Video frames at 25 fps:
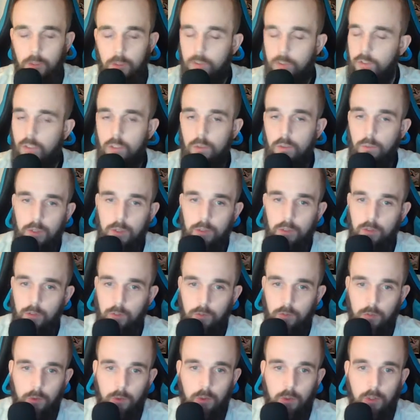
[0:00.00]
There's no
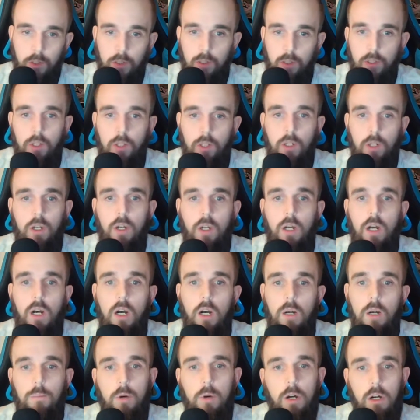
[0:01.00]
reason for it.
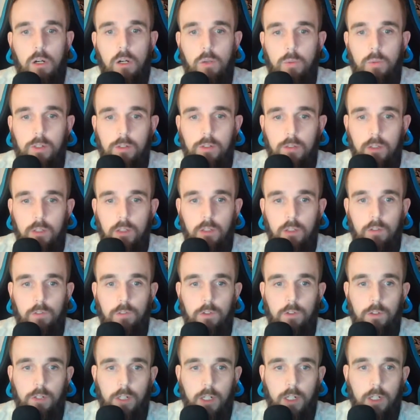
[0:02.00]
Always look
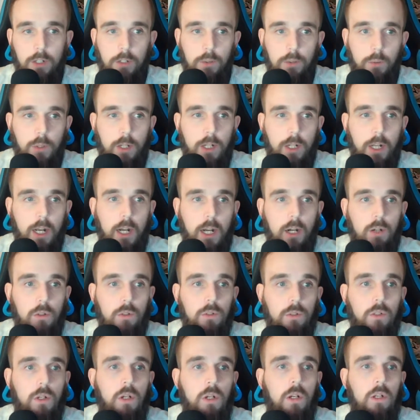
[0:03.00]
for the other way
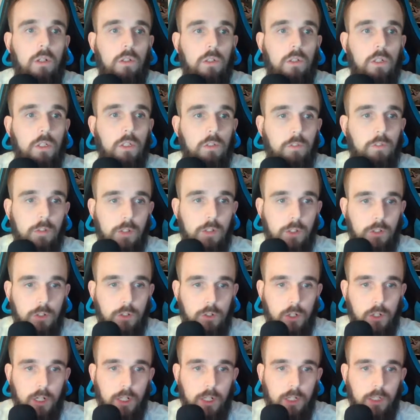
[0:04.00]
out. Look for the
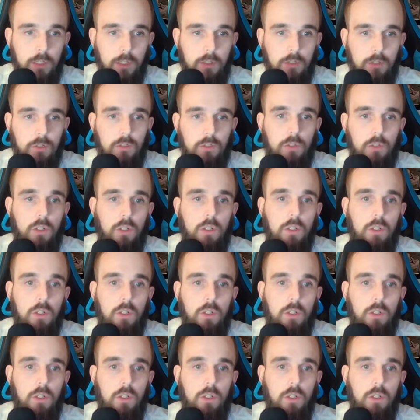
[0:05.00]
trades.